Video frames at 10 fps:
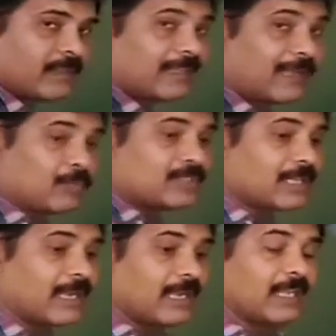There we
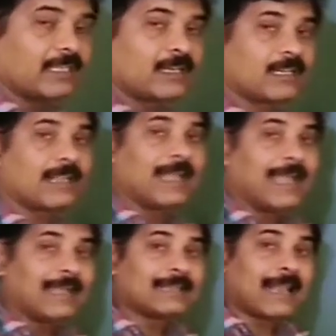studied here
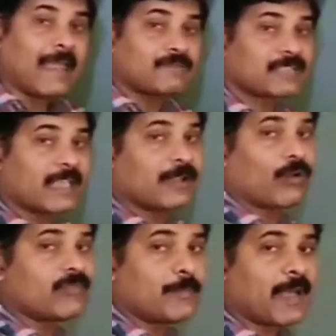in the life cycle
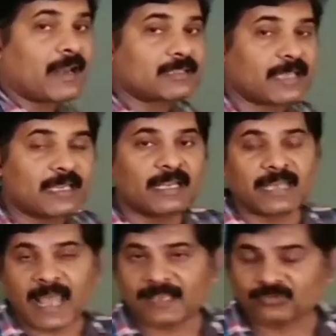of the parasite, it
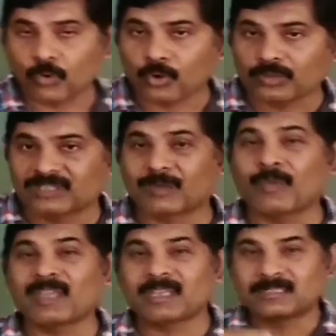has got the
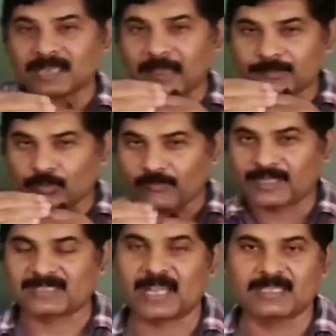various types of
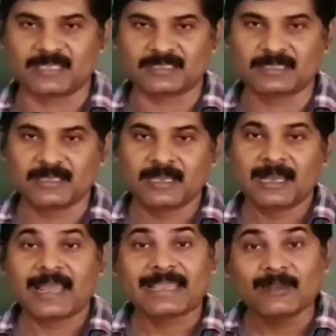the stages.
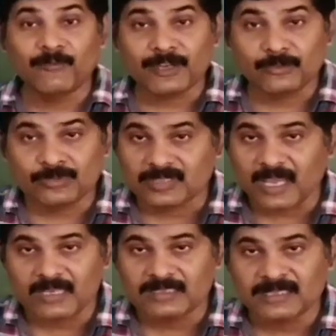Like infective
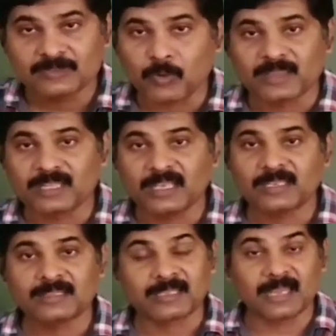stage is one
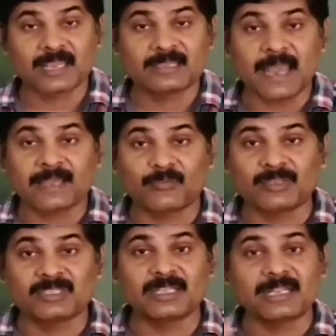thing, the stage at
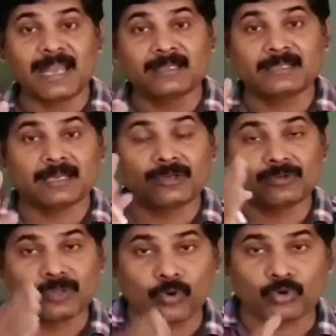which it enter
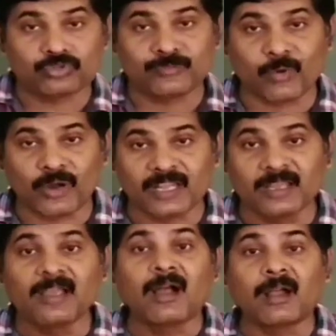into the host body
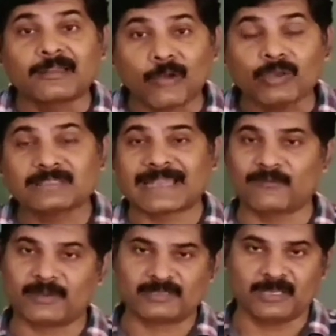and cause the
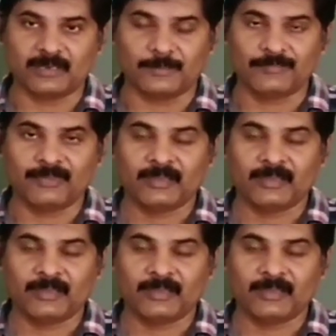infection.